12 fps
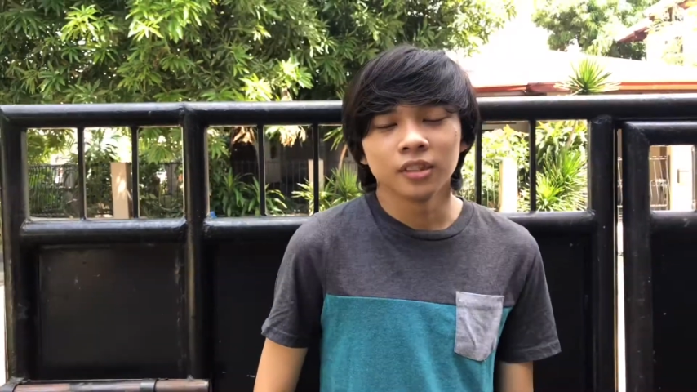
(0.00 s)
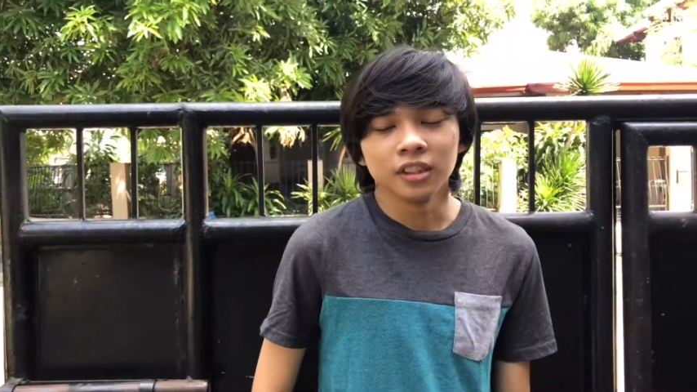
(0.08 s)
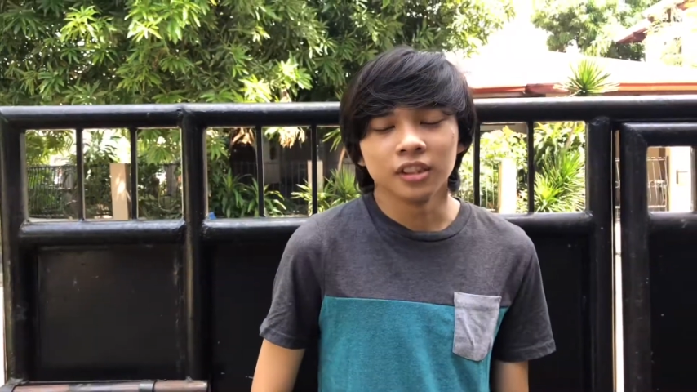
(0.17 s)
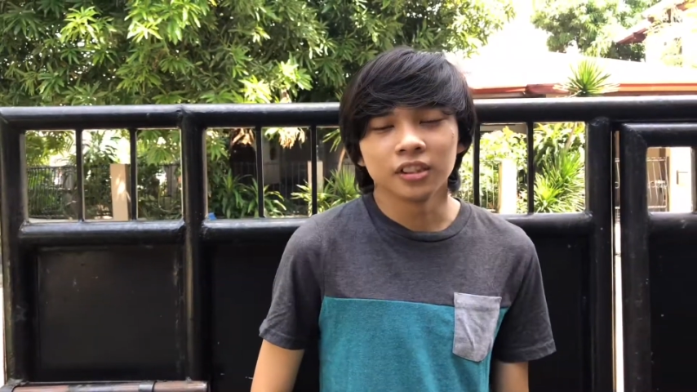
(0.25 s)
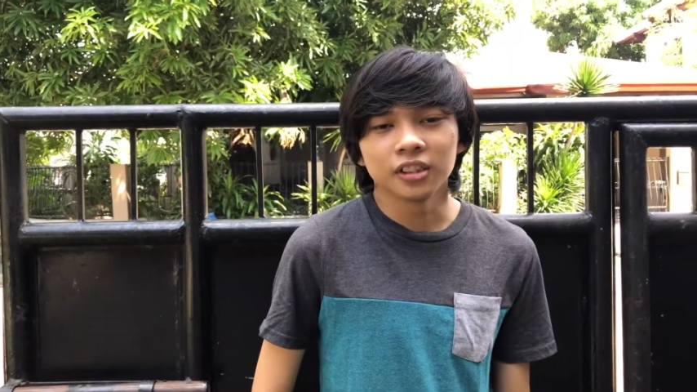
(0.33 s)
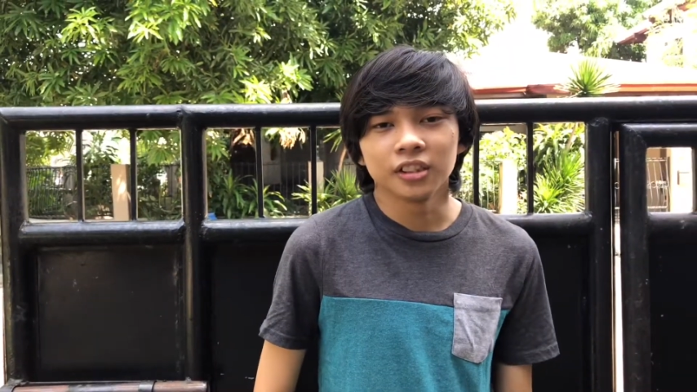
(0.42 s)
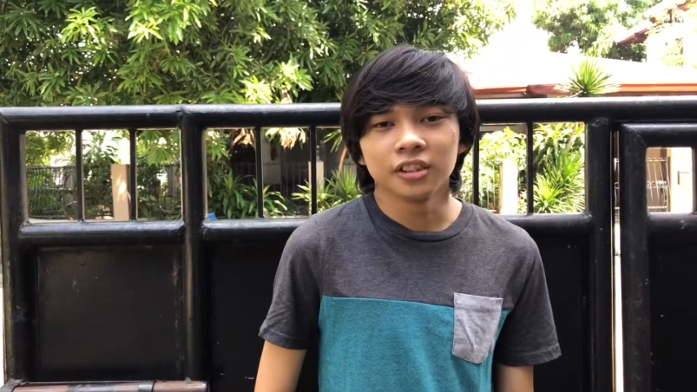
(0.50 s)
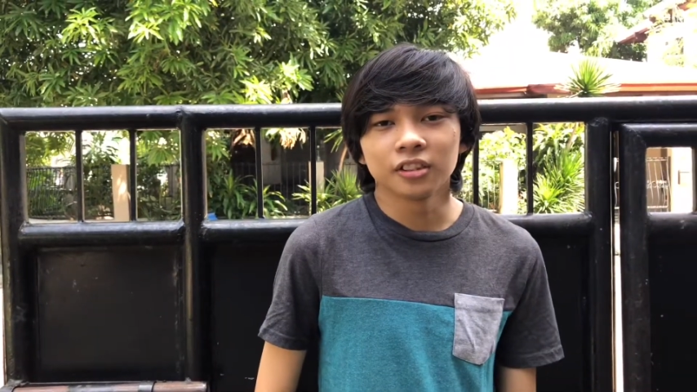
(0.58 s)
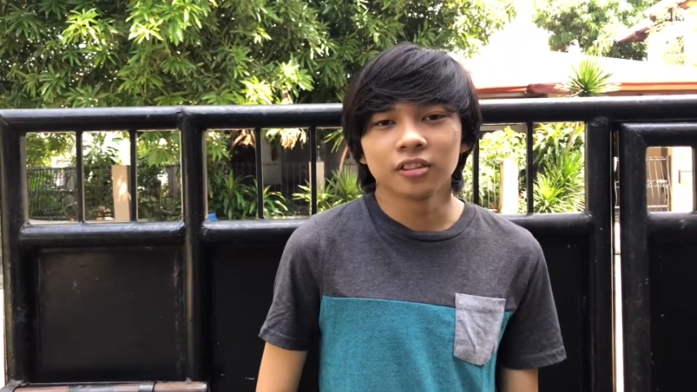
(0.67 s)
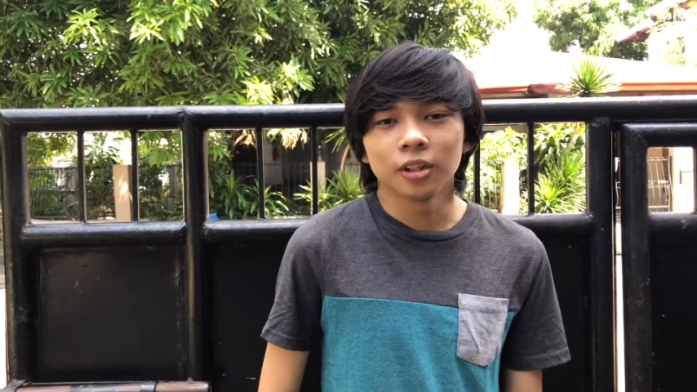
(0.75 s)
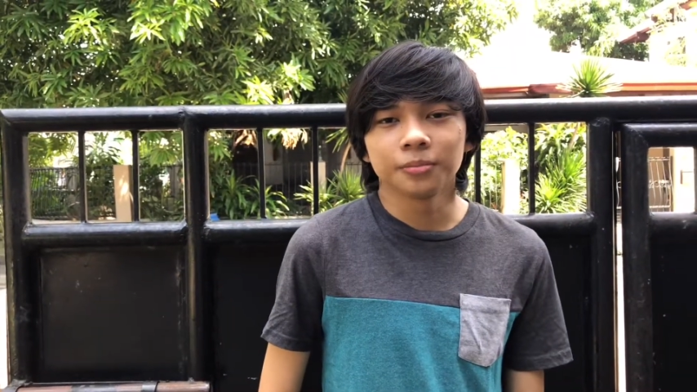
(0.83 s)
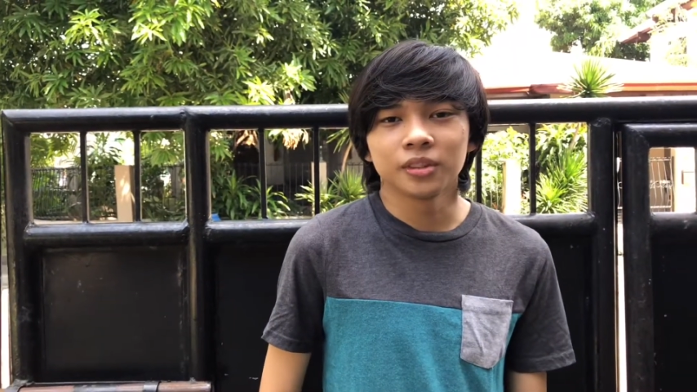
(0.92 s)
It is an
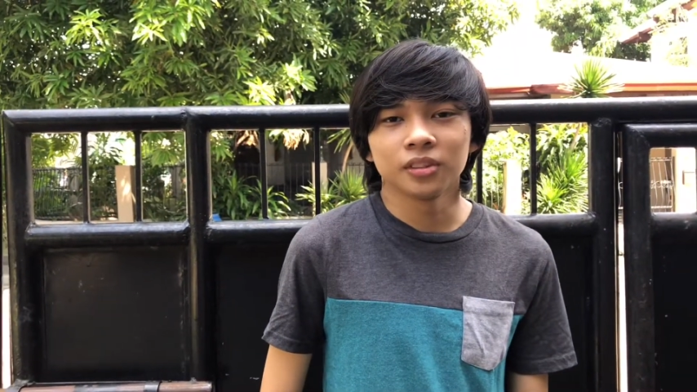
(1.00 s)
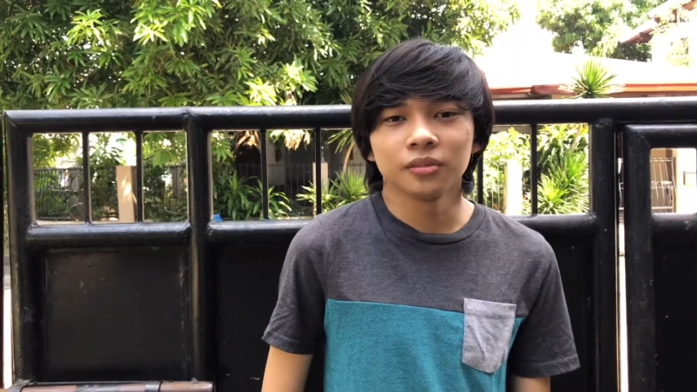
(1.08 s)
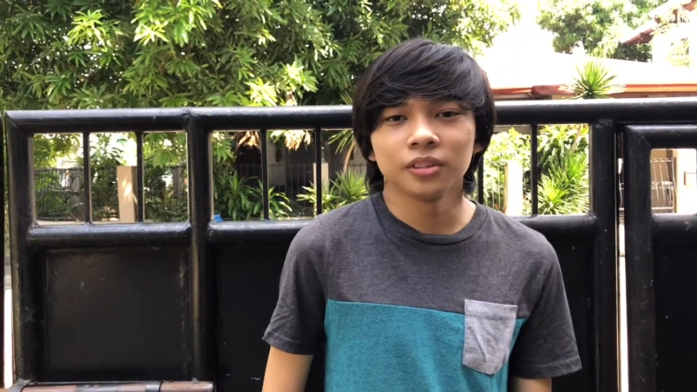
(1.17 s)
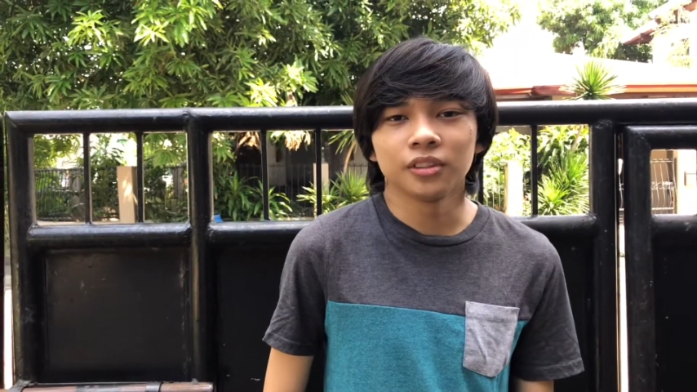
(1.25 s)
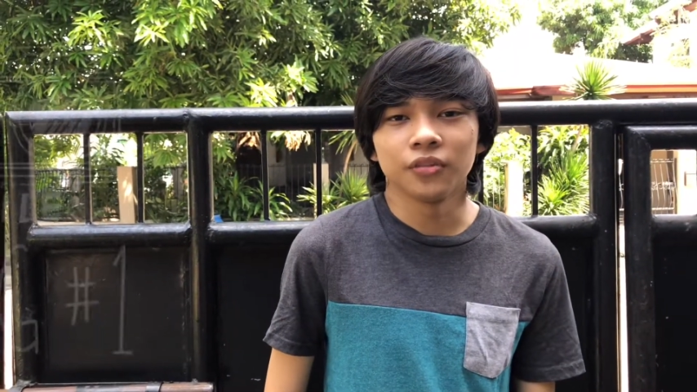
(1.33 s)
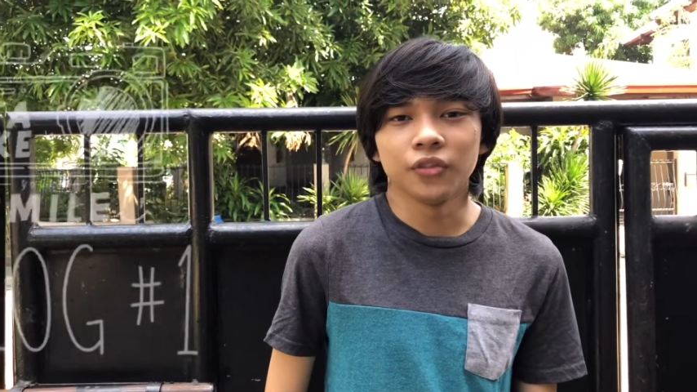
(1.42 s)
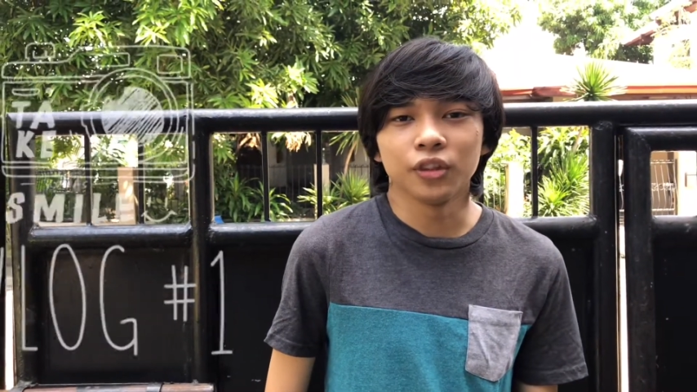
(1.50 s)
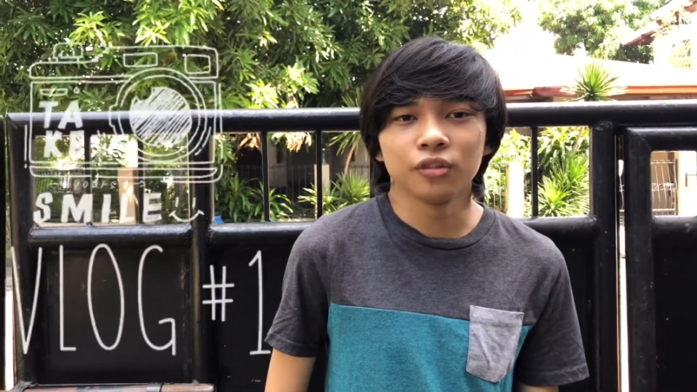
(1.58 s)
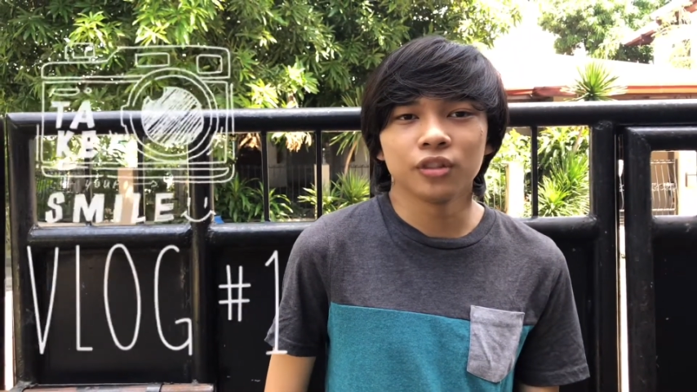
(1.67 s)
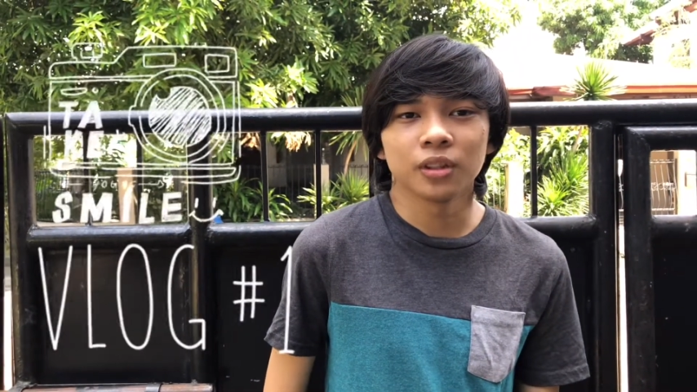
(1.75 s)
interruption to view